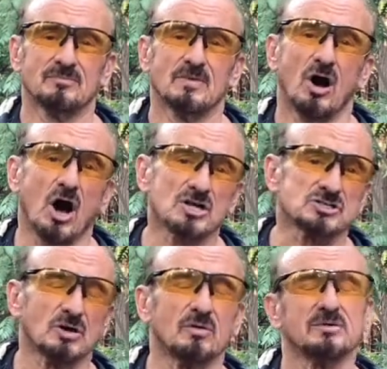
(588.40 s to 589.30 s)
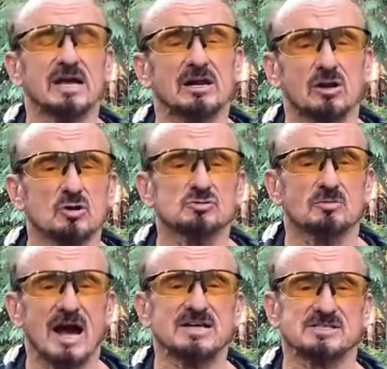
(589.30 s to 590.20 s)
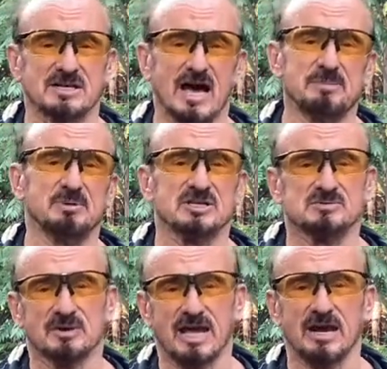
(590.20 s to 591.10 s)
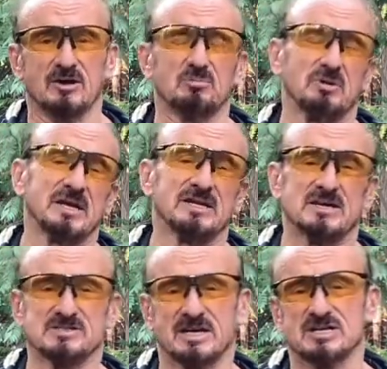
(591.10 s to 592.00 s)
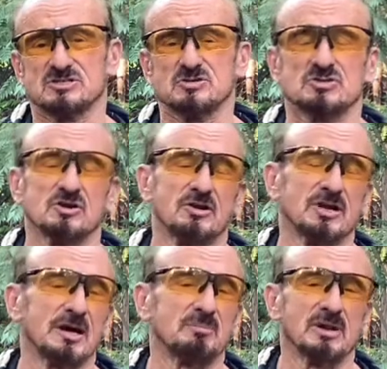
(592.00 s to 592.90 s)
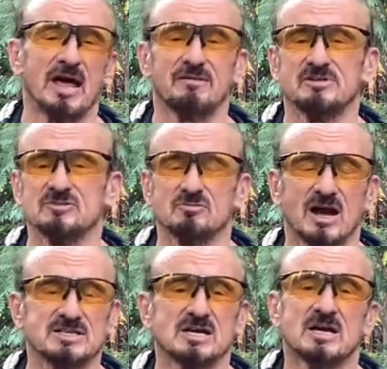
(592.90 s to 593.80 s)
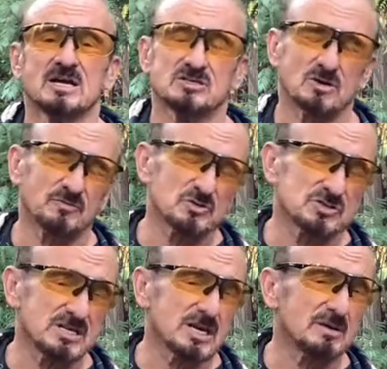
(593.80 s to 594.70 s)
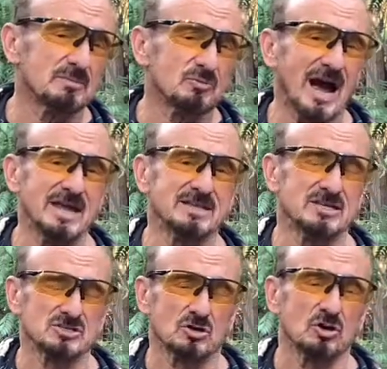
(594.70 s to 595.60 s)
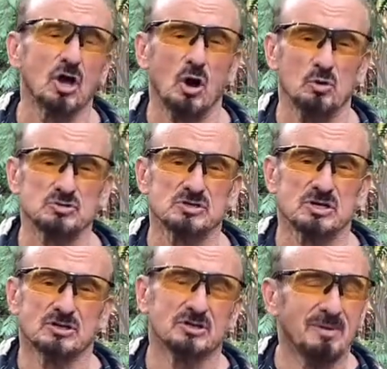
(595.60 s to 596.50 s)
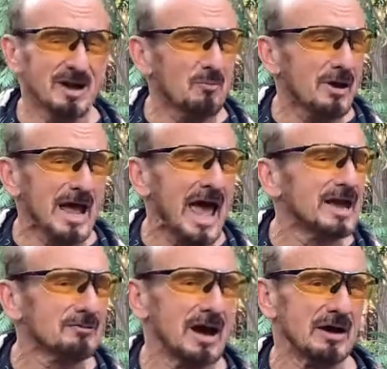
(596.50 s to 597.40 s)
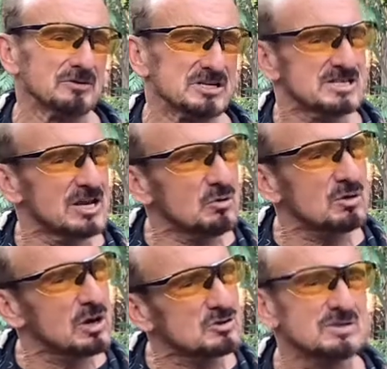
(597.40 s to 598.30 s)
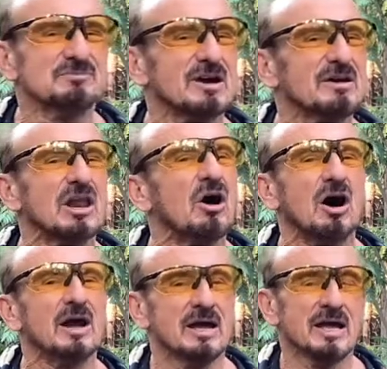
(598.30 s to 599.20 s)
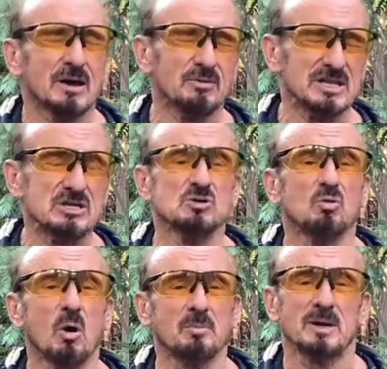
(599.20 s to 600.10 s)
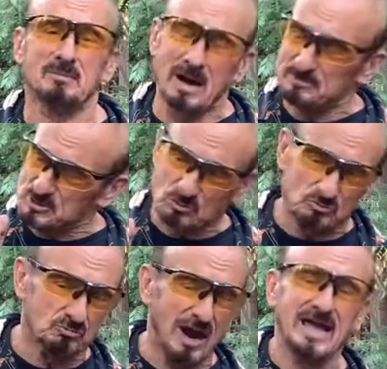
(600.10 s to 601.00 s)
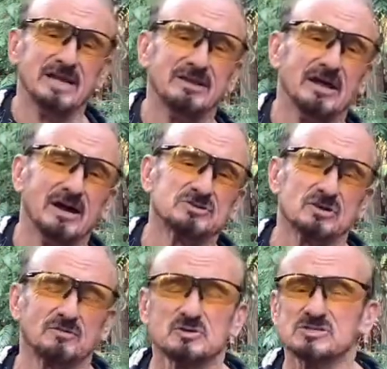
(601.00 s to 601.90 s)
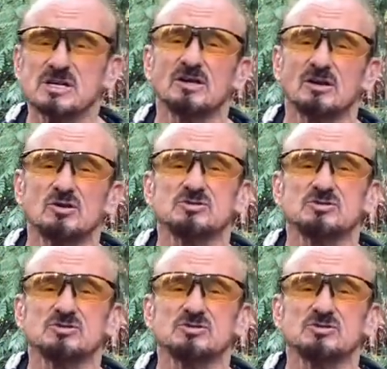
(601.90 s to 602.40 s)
Also, they close rides a lot because of mechanical breakdowns. I guess they're starting up a lot of these rides. So if you see a ride that is closed, you might want to hang around because they don't close them very long. And when they do open them up, you're right in there. So if you see a closed